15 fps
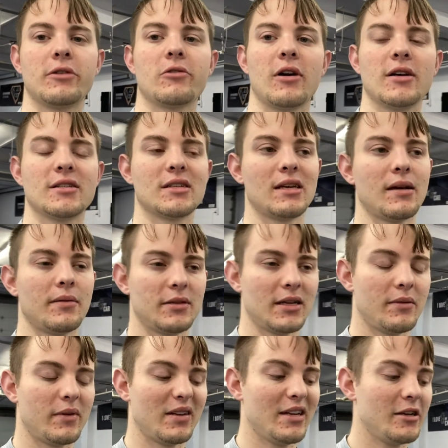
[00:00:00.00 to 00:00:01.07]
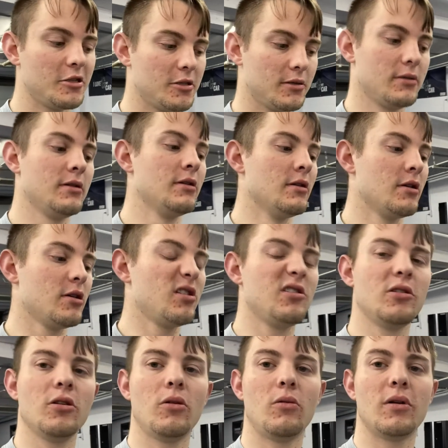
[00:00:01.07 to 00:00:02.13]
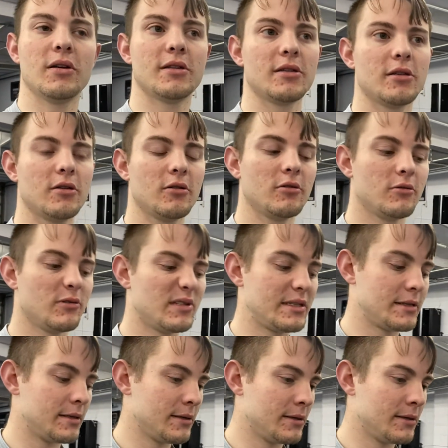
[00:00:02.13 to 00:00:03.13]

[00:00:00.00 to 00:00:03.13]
cross-contamination. You don't want to use